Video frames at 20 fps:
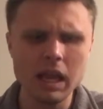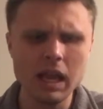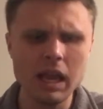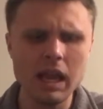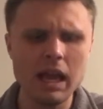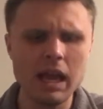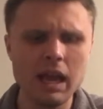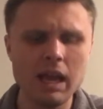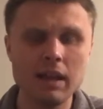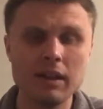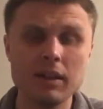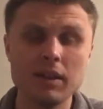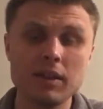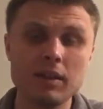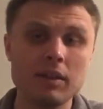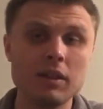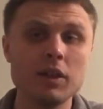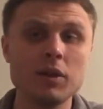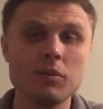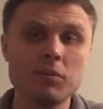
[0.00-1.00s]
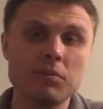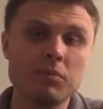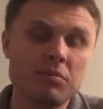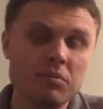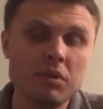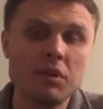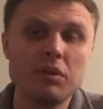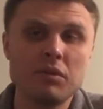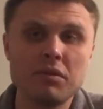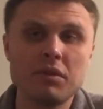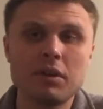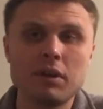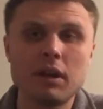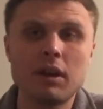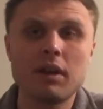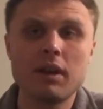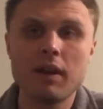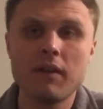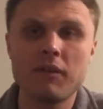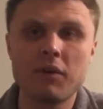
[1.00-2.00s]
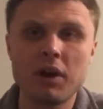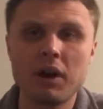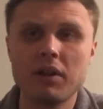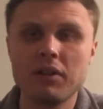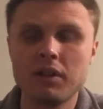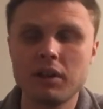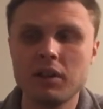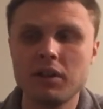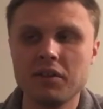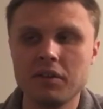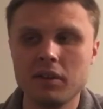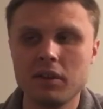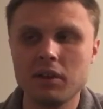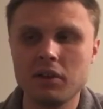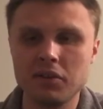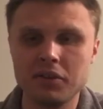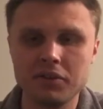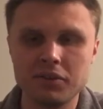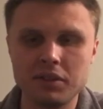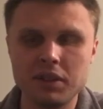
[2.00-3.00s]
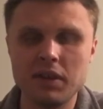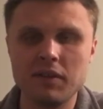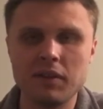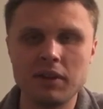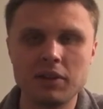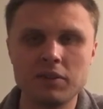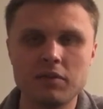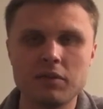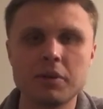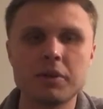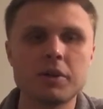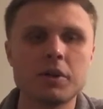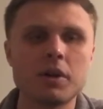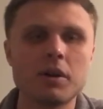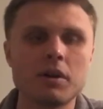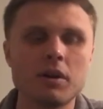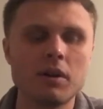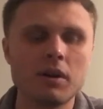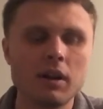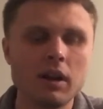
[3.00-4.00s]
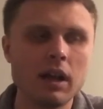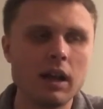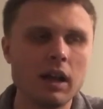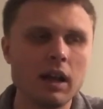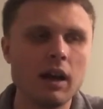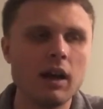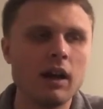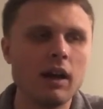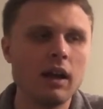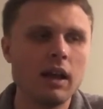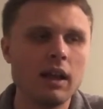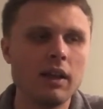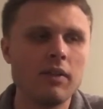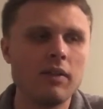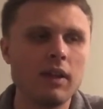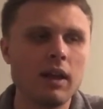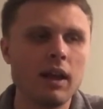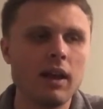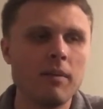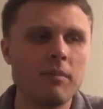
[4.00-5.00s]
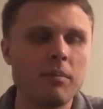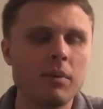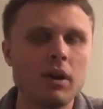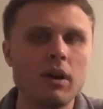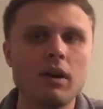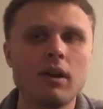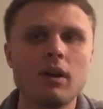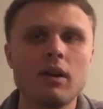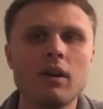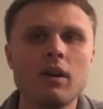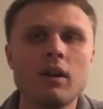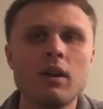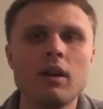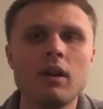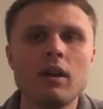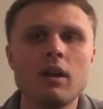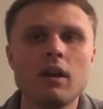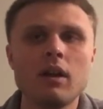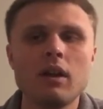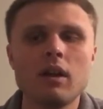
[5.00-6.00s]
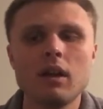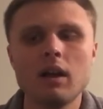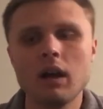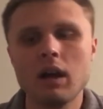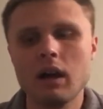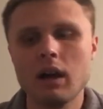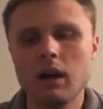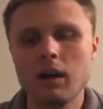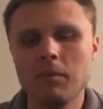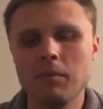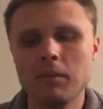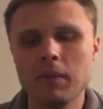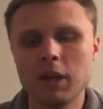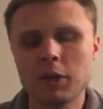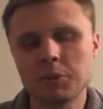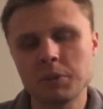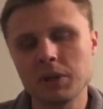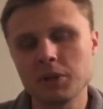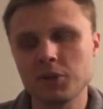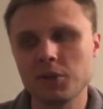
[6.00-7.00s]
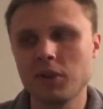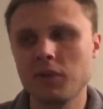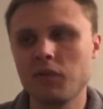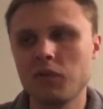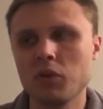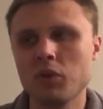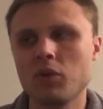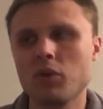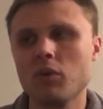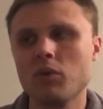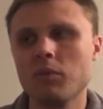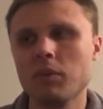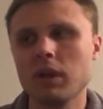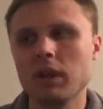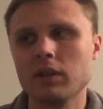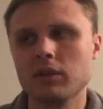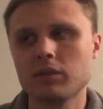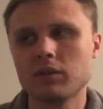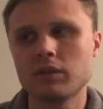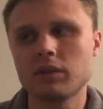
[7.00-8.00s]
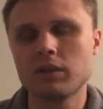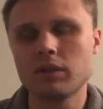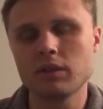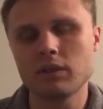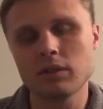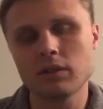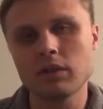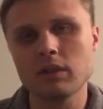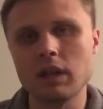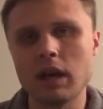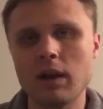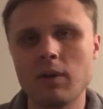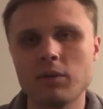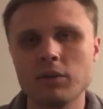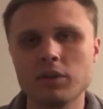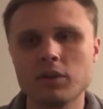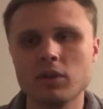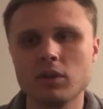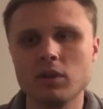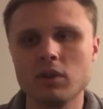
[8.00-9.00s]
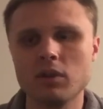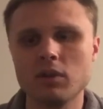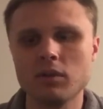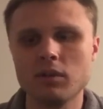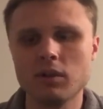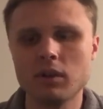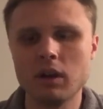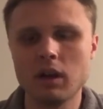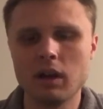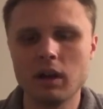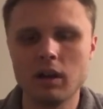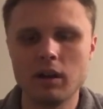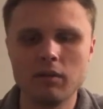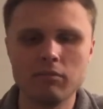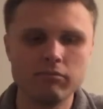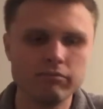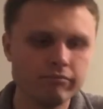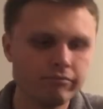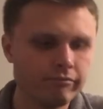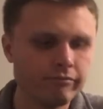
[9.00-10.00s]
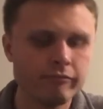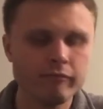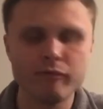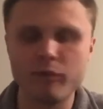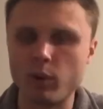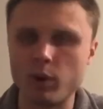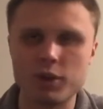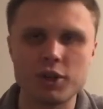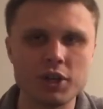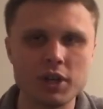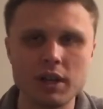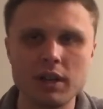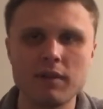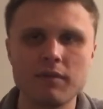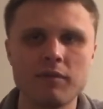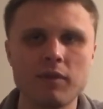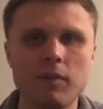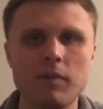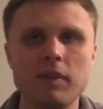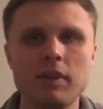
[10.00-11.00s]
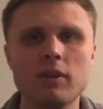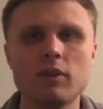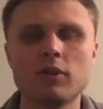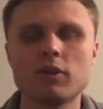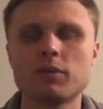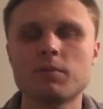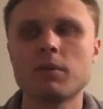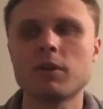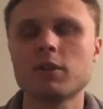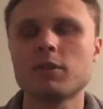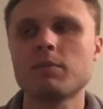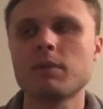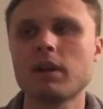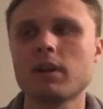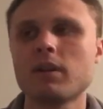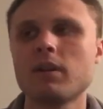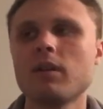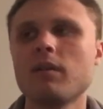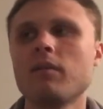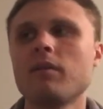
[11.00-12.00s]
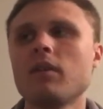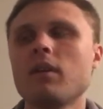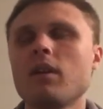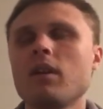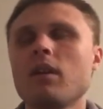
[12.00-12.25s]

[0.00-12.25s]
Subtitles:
And you give credit to the Eagles' defense for sure in that, but especially the field goal miss, that was a little fortunate from the Eagles' perspective.